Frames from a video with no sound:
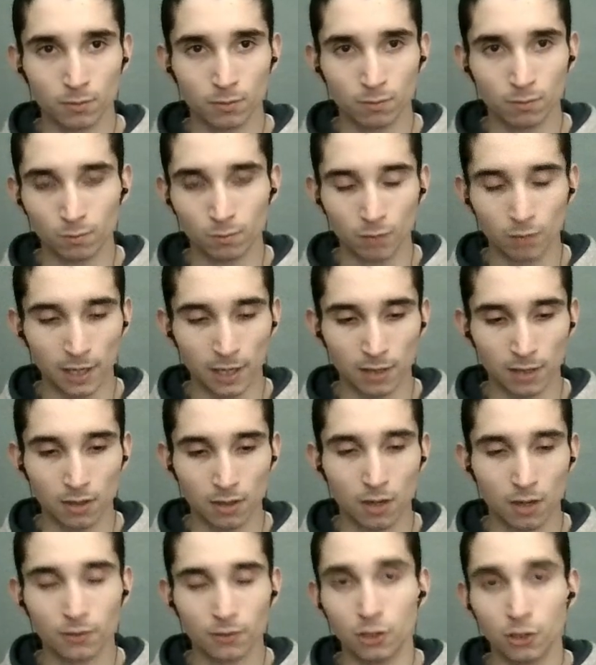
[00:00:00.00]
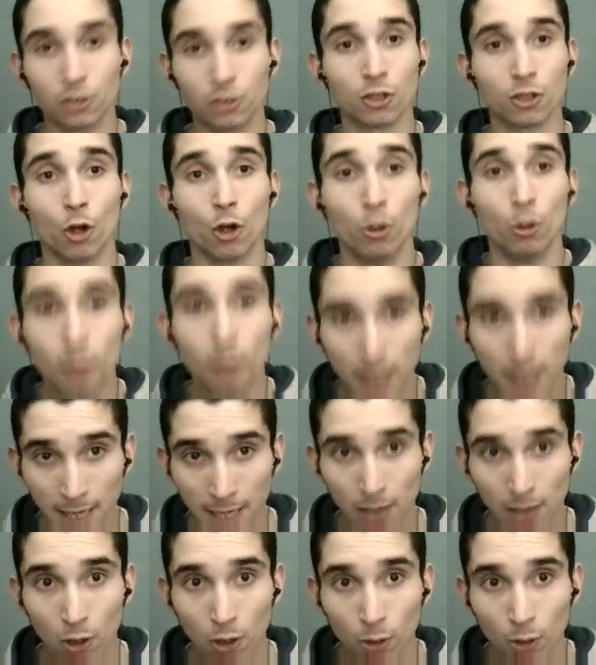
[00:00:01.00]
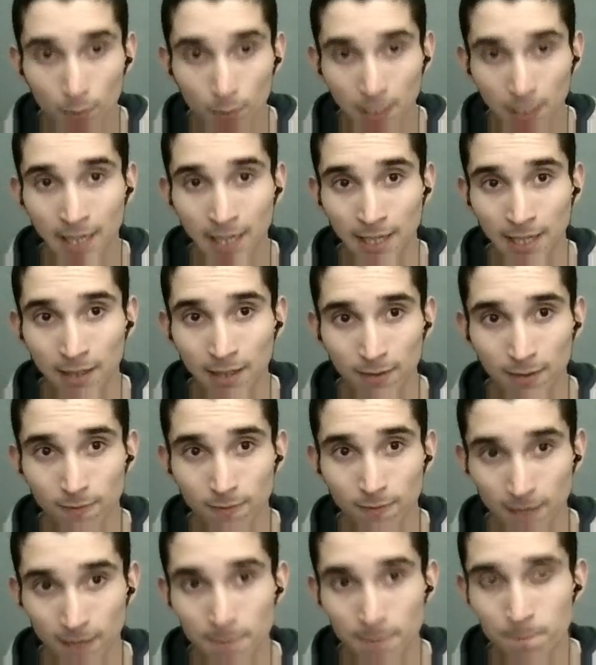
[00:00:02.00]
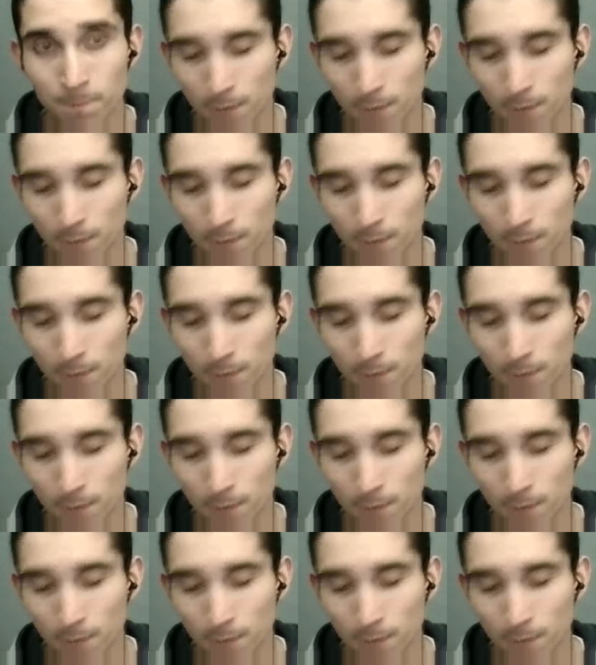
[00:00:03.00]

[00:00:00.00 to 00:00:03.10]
like after just opening Vim,